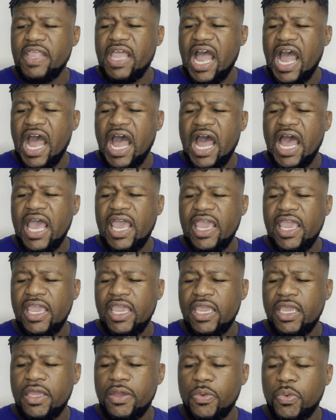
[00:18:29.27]

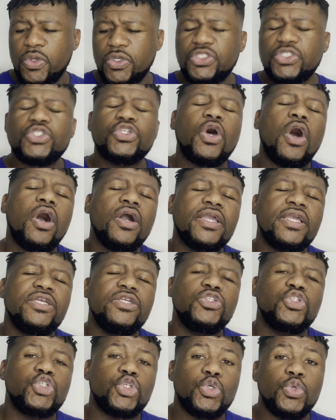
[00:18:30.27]
I was
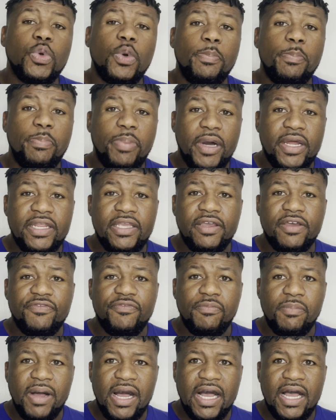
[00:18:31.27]
talking to a buddy
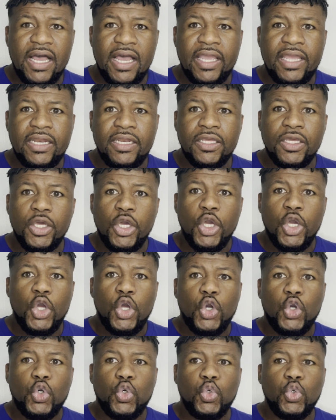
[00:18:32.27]
of mine
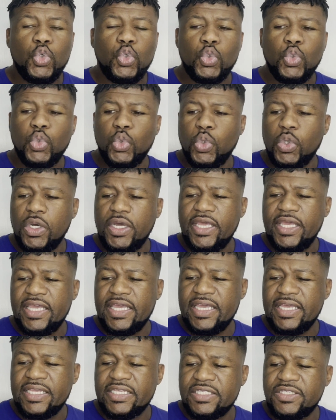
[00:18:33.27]
who
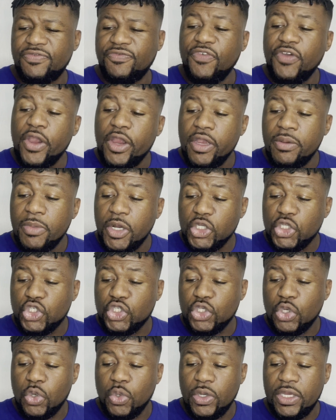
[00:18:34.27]
is very much
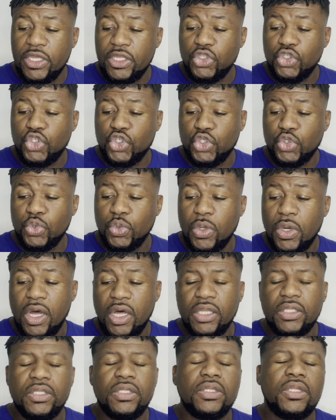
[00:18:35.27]
so into
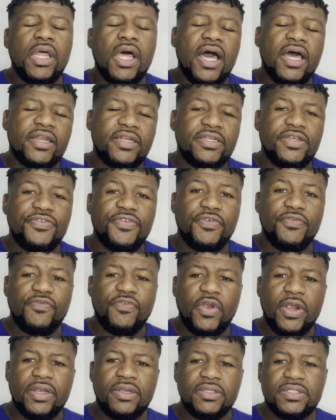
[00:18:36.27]
a lot of different
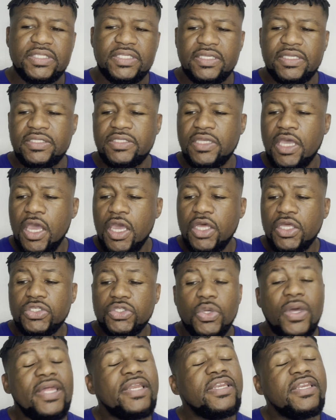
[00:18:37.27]
fragrances.
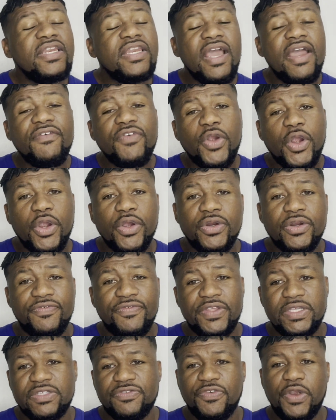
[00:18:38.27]
So I'd never heard
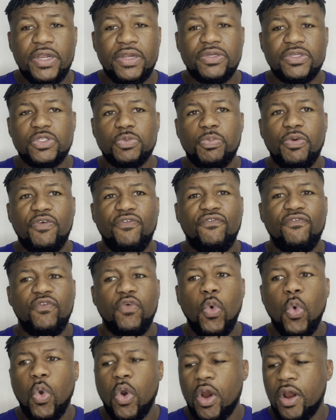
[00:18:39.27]
of this fragrance
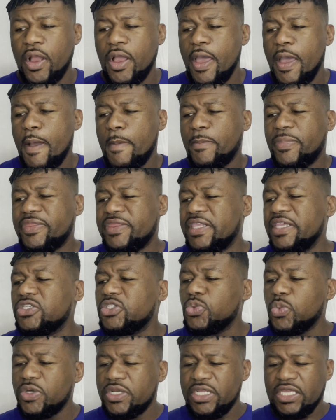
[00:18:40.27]
before, but
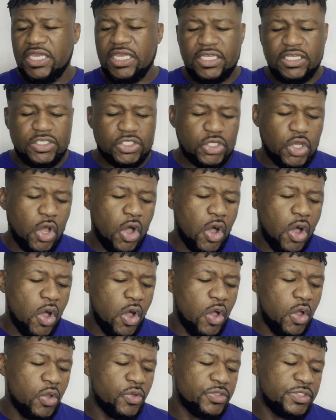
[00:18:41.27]
this one is
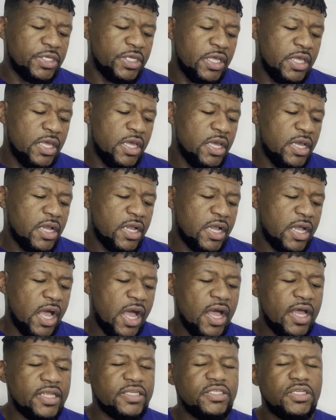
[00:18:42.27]
called
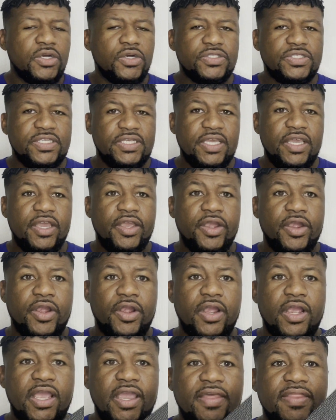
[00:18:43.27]

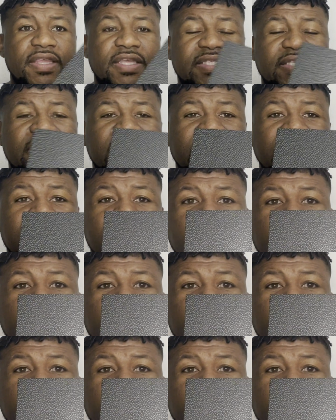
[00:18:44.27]
Condettiere, and this is